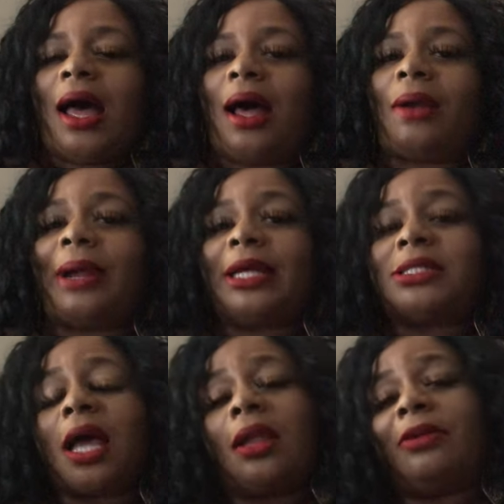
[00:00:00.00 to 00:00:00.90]
All
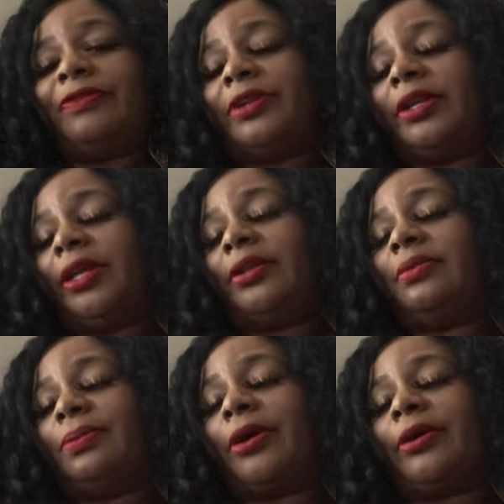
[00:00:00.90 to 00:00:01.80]
right, y'all. I'm finna get
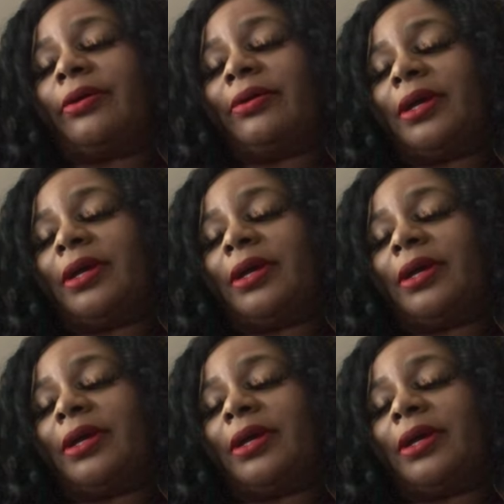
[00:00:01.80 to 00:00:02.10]
to work.